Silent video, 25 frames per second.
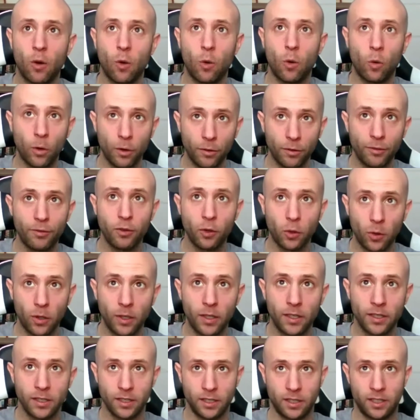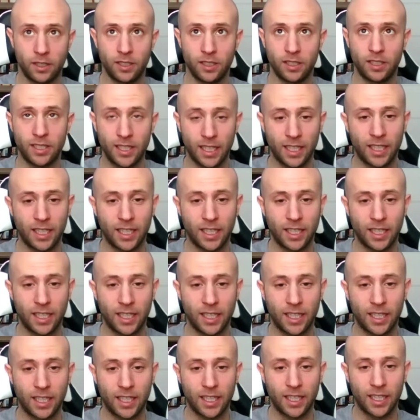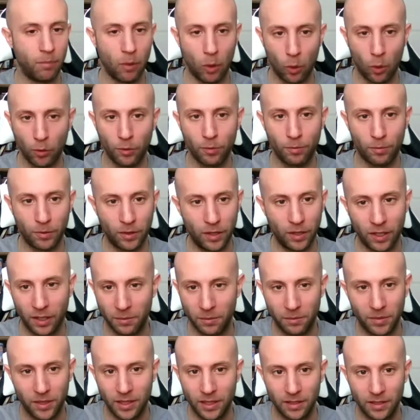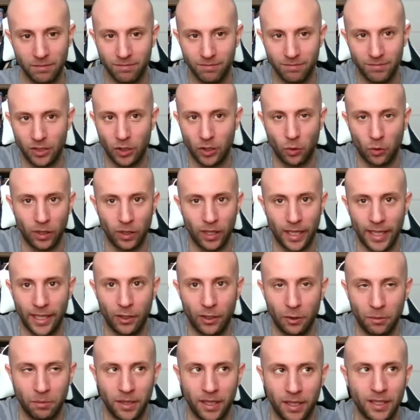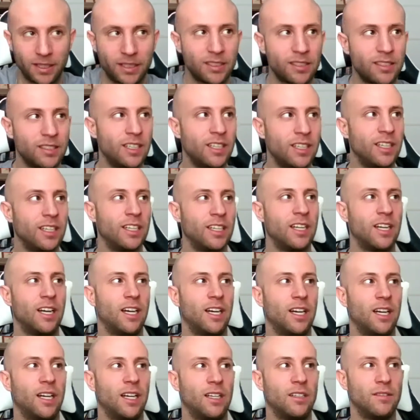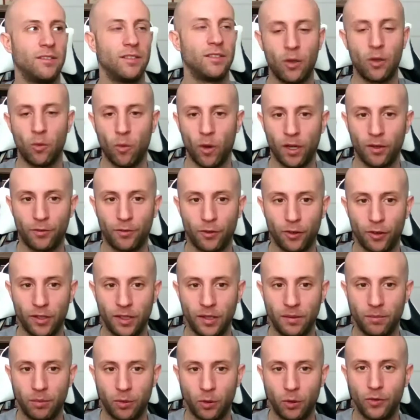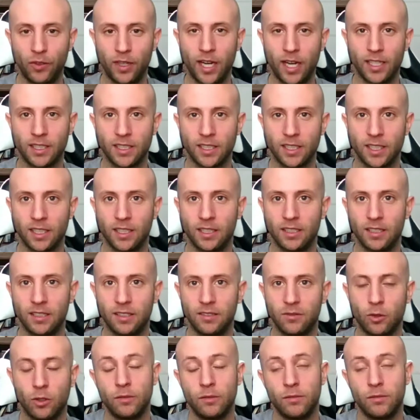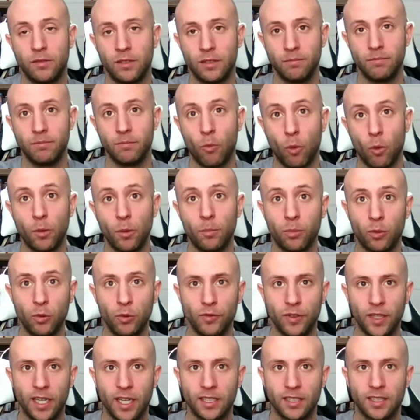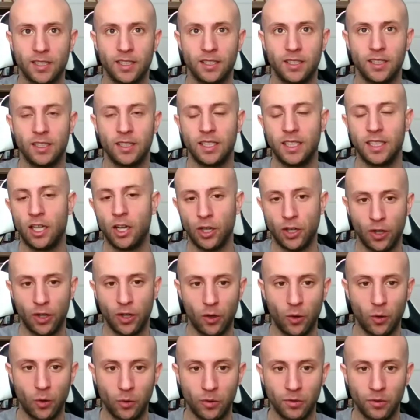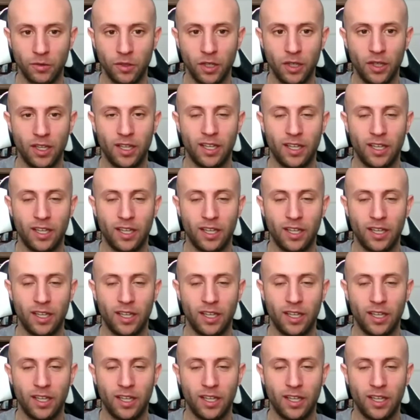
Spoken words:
or Florida's second round pick, both going to be, later picks. They went for the proven asset, or more proven asset than the unknown